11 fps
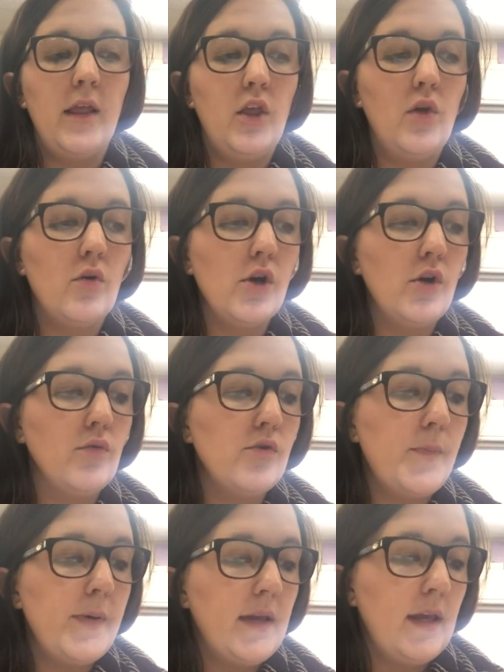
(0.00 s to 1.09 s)
Your
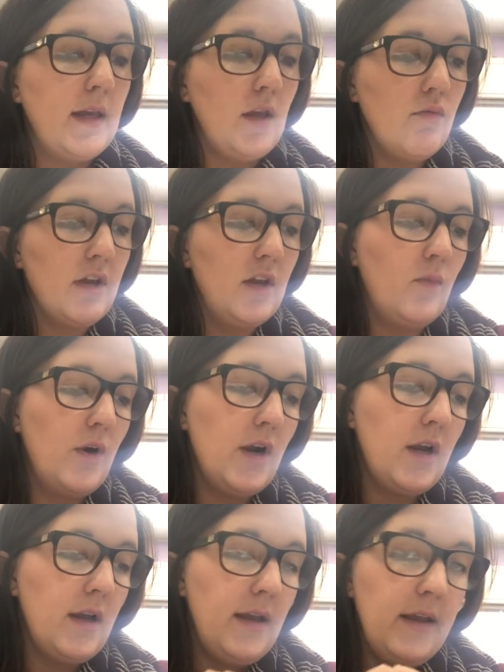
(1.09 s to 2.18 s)
group, you can
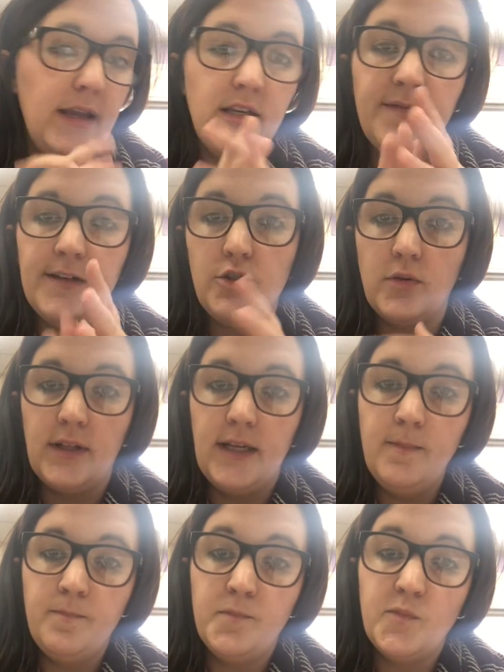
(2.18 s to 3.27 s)
work individually.
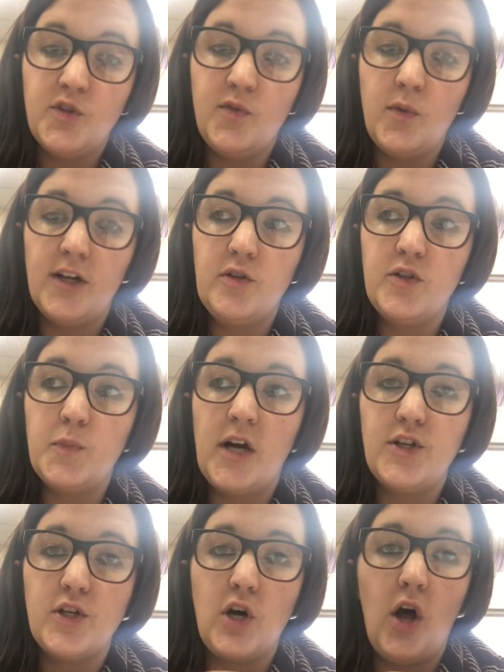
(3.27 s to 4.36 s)
So if you want to do this
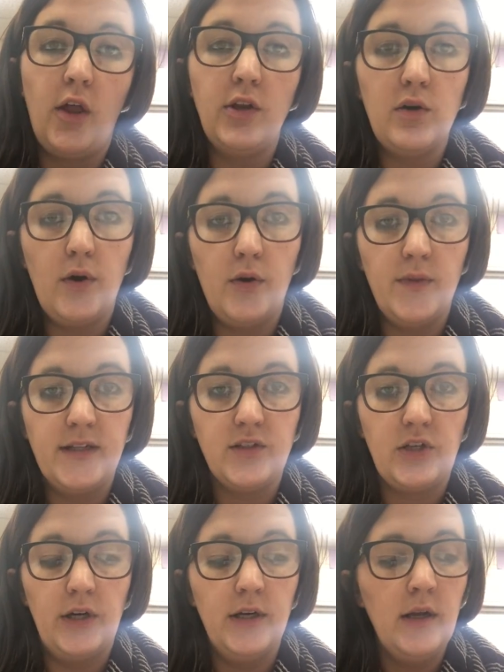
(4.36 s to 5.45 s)
project all on your own, that's
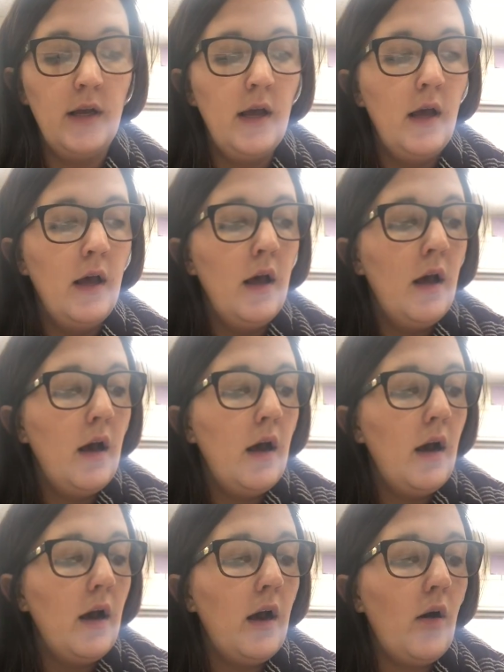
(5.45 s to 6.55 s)
good.
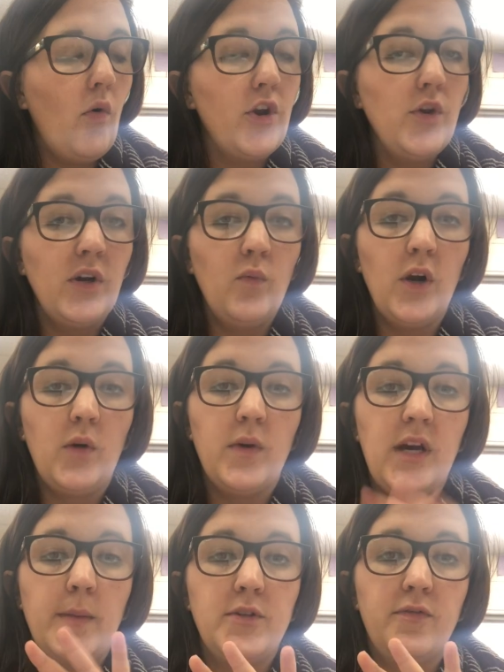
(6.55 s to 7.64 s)
Or you can work with
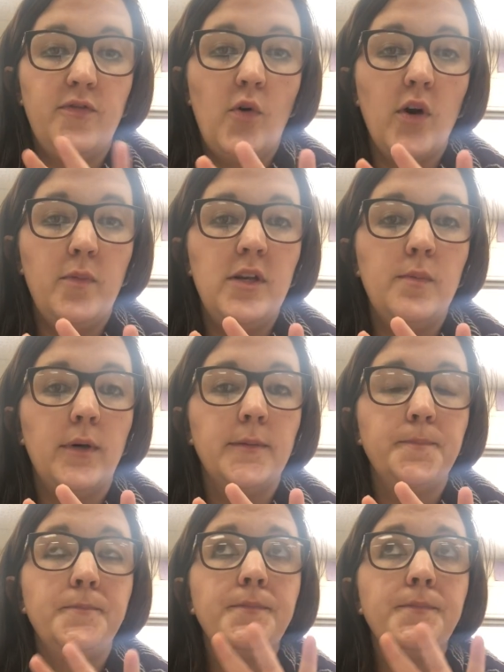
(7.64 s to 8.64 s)
up to 4 people.